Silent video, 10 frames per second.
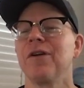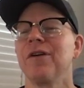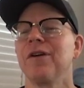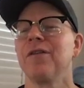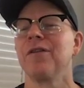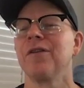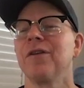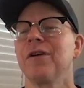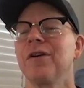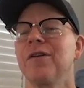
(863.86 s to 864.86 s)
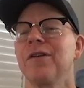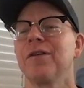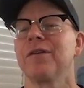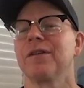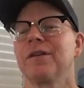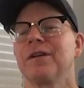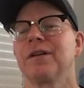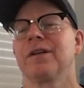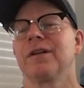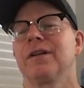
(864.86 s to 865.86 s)

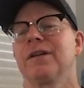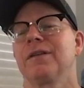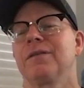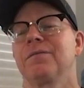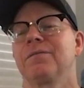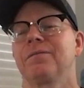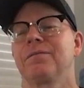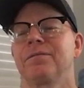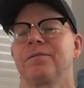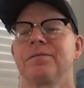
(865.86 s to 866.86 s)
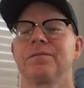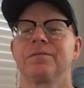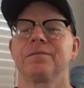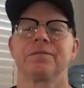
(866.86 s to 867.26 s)
(not speaking)